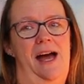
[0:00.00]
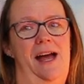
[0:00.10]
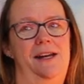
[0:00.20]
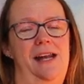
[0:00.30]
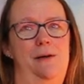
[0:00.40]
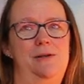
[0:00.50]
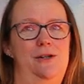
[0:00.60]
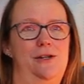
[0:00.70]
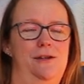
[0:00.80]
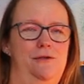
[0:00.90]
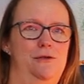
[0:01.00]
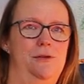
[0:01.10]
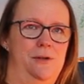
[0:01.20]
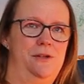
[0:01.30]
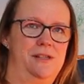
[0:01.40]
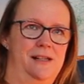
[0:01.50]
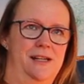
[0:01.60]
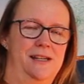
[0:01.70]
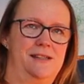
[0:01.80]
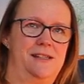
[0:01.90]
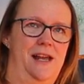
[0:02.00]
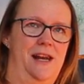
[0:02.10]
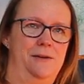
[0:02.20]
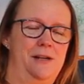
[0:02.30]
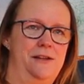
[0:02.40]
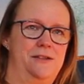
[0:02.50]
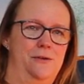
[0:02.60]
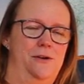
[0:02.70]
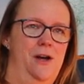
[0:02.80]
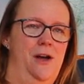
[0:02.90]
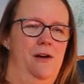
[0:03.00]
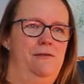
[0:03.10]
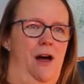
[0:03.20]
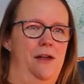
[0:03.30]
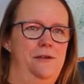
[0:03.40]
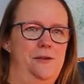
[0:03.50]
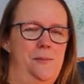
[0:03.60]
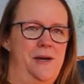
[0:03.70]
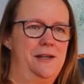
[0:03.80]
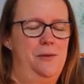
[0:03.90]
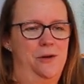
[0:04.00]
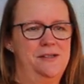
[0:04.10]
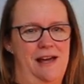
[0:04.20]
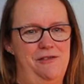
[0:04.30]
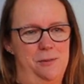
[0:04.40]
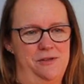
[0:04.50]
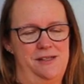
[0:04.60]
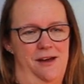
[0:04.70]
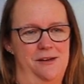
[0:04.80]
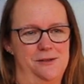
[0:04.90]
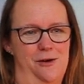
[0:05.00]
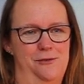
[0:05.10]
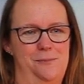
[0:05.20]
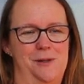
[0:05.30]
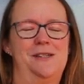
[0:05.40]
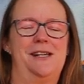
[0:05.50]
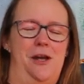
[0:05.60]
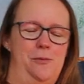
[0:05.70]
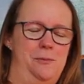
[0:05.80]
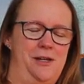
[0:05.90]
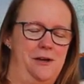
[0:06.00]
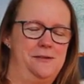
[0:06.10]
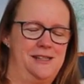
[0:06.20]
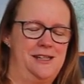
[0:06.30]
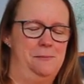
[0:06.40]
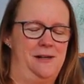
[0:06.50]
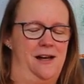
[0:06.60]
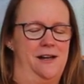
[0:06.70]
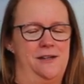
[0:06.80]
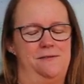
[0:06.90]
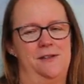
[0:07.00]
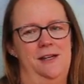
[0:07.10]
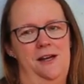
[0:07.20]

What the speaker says: And I was looking through the music list, and I thought, rather than pick the ones that everybody's heard of, because I know when we go and see them live,